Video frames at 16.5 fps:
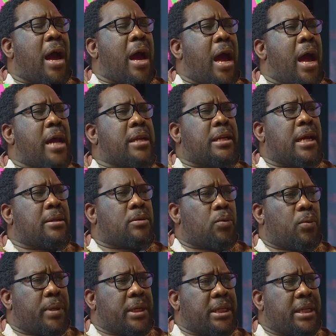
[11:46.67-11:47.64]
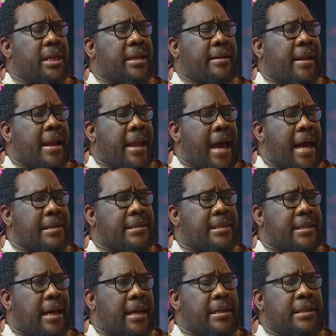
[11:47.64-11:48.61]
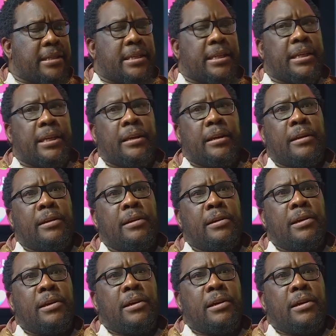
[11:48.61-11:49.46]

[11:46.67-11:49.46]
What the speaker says: I just wish it lasts until